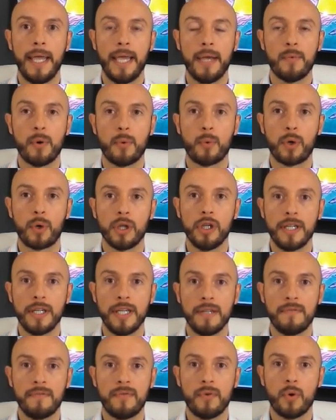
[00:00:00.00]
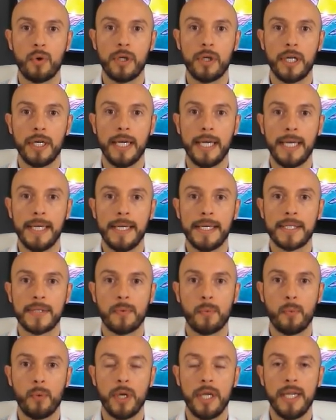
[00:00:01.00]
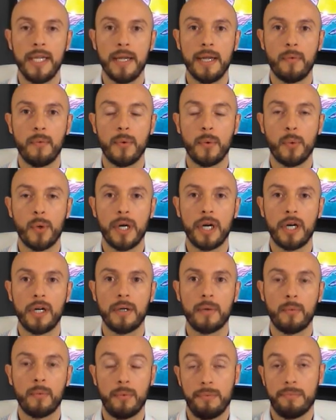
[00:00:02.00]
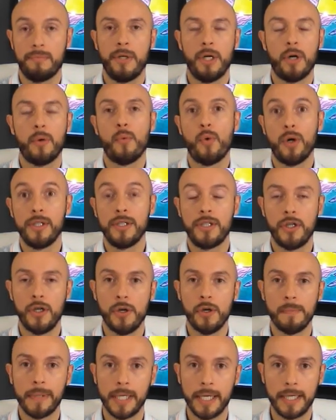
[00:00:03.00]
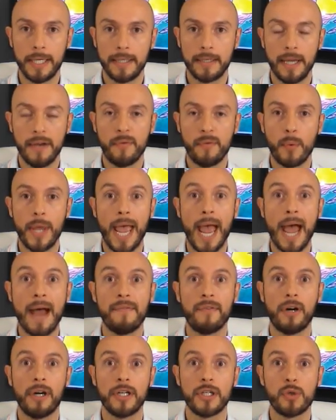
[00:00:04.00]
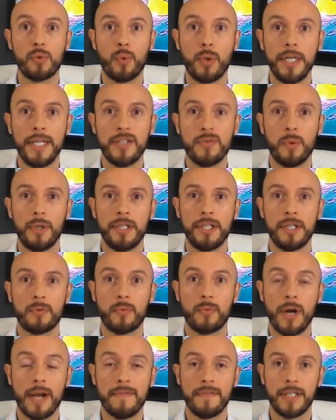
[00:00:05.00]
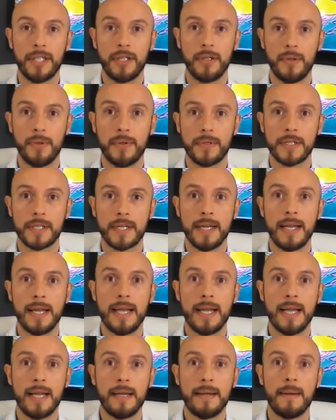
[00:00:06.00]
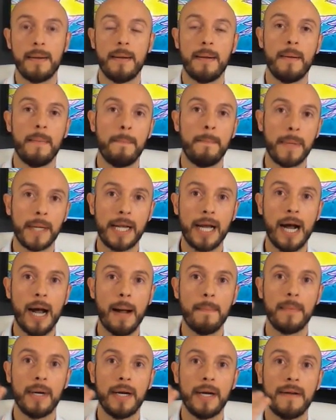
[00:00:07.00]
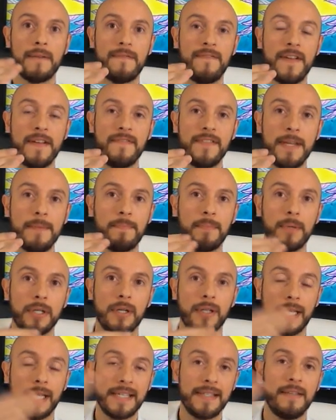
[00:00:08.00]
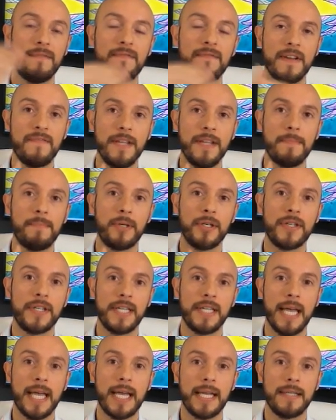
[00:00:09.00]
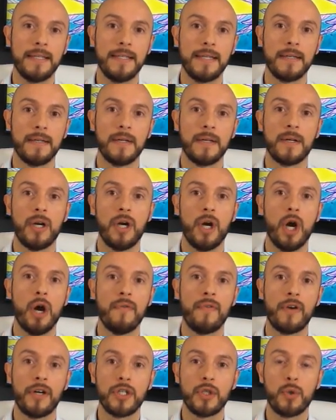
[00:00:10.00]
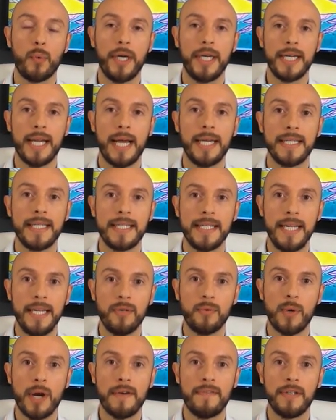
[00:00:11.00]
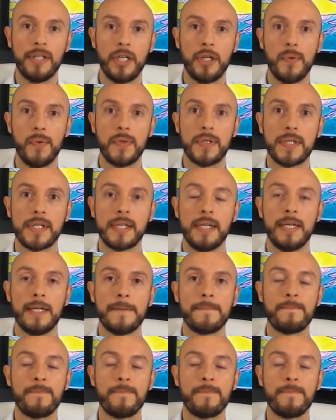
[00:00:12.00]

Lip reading: And what we're looking for is we don't want to, but if we have our 2020 revenues become less than 50% of our 2019 revenues,